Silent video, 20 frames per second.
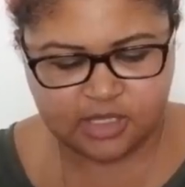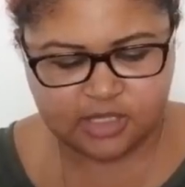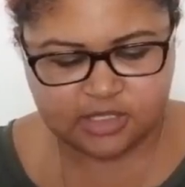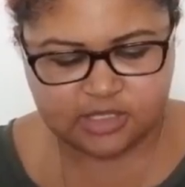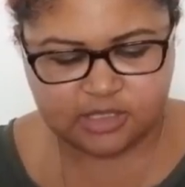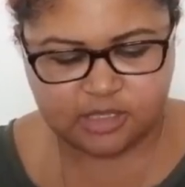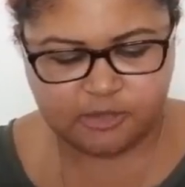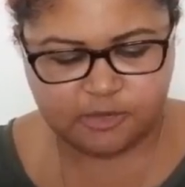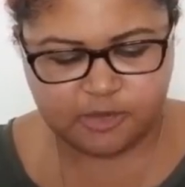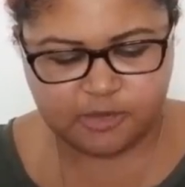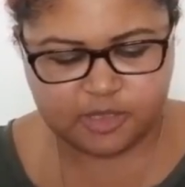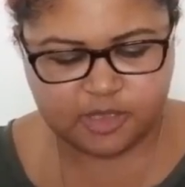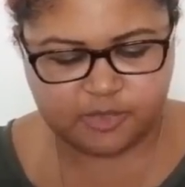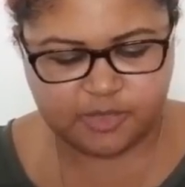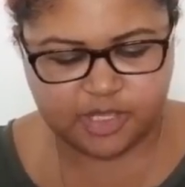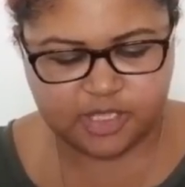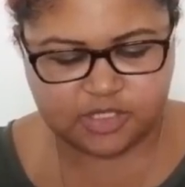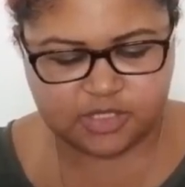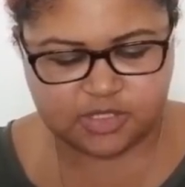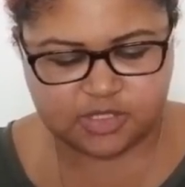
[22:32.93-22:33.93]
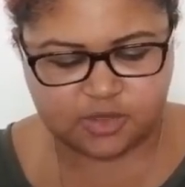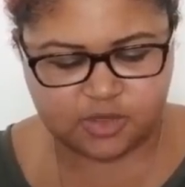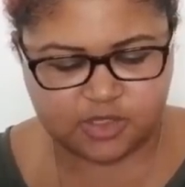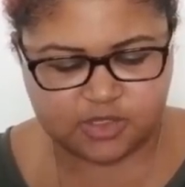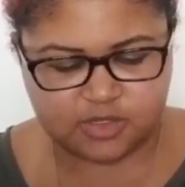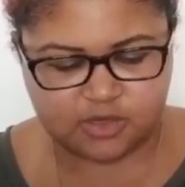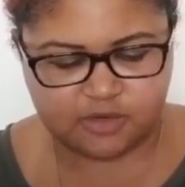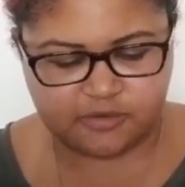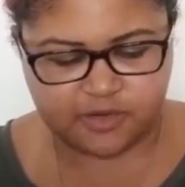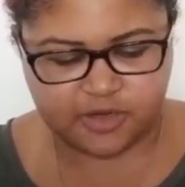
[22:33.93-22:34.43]
Tell me more about the Page of
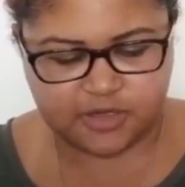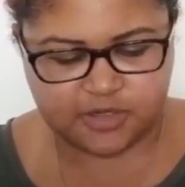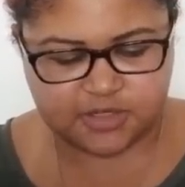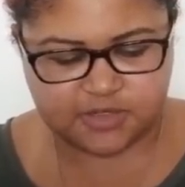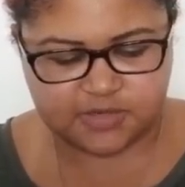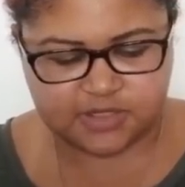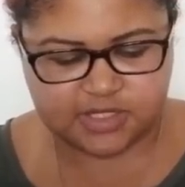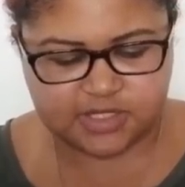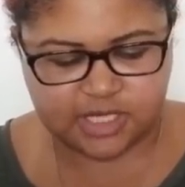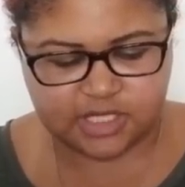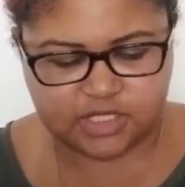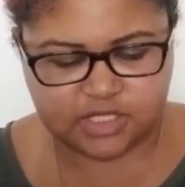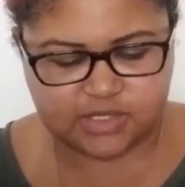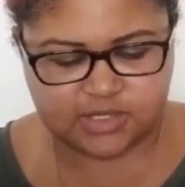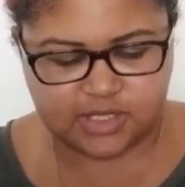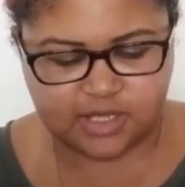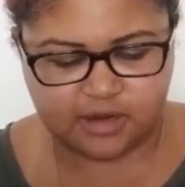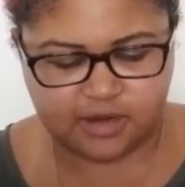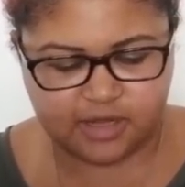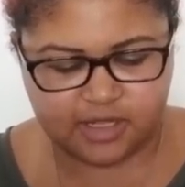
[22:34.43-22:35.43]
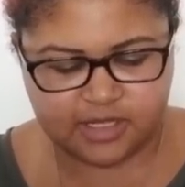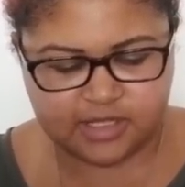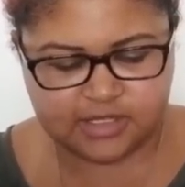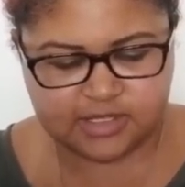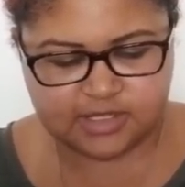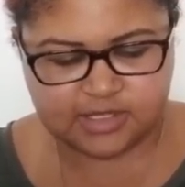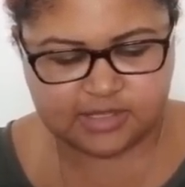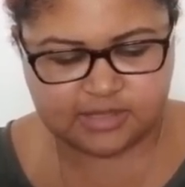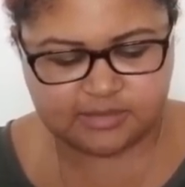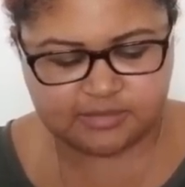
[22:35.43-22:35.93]
Swords in reverse for
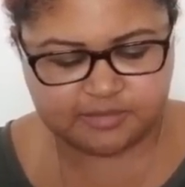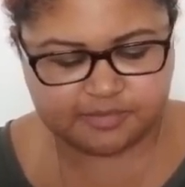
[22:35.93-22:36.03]
Sagittarius